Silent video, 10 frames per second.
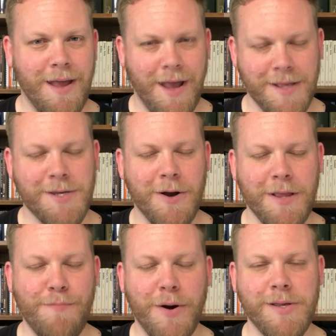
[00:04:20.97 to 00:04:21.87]
it
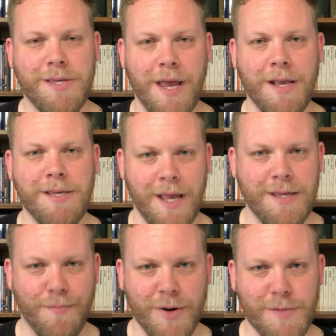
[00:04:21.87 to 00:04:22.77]
certainly puts things
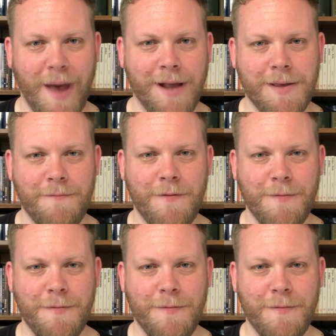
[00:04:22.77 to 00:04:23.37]
into perspective.